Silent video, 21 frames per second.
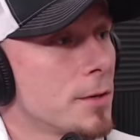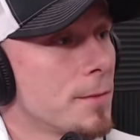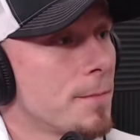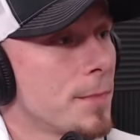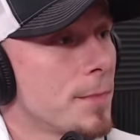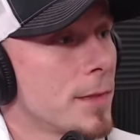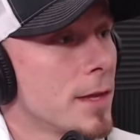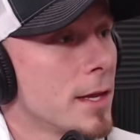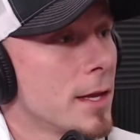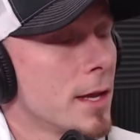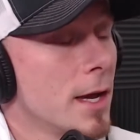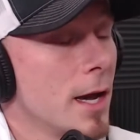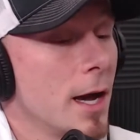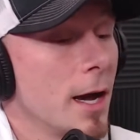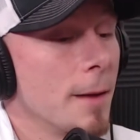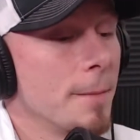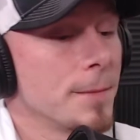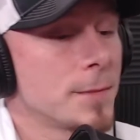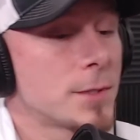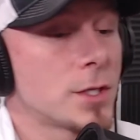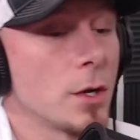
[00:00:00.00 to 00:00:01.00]

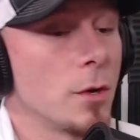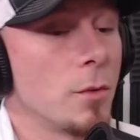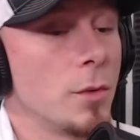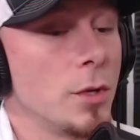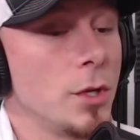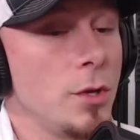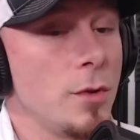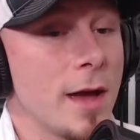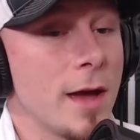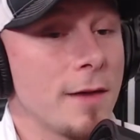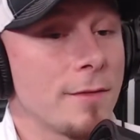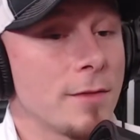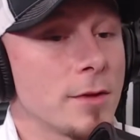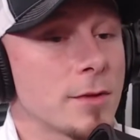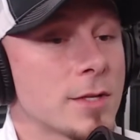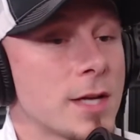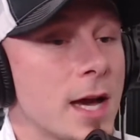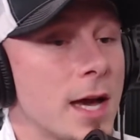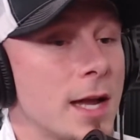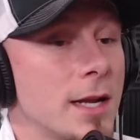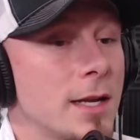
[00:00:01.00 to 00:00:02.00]
Mm-hmm. So when you have those
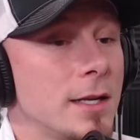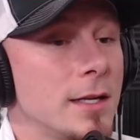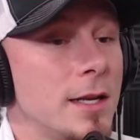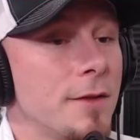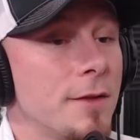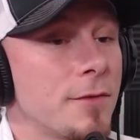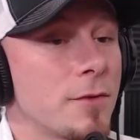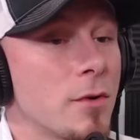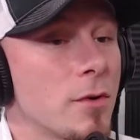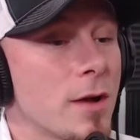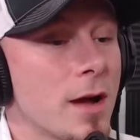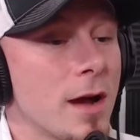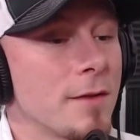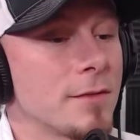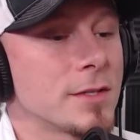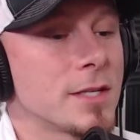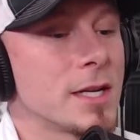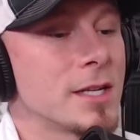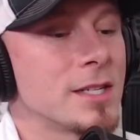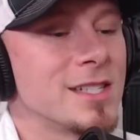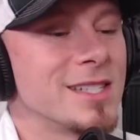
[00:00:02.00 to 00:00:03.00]
kind of difficult
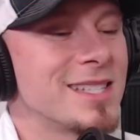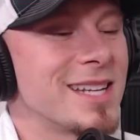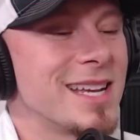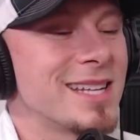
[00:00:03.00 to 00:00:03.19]
conversations,